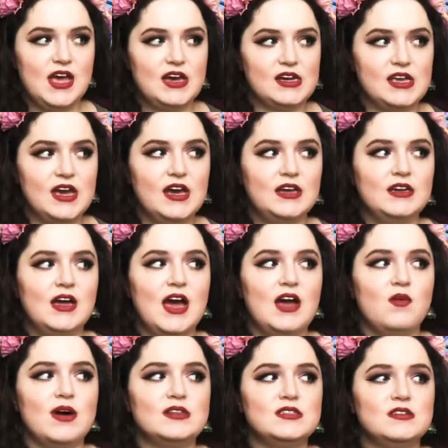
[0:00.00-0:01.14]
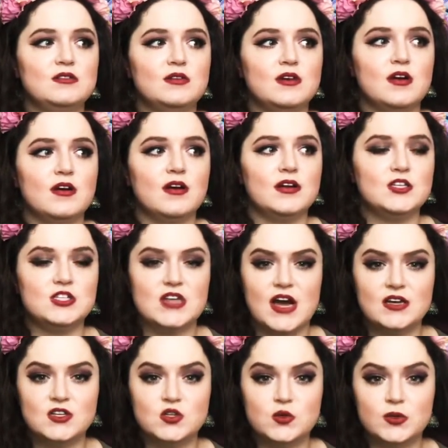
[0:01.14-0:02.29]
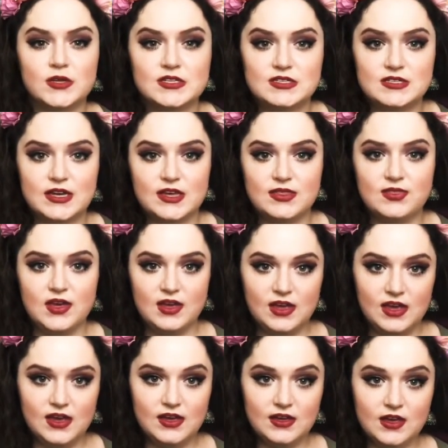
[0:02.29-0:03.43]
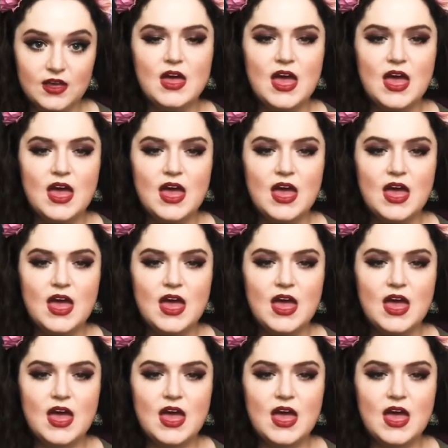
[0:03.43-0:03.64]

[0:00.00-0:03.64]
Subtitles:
Again, I want to encourage non-dualistic thinking.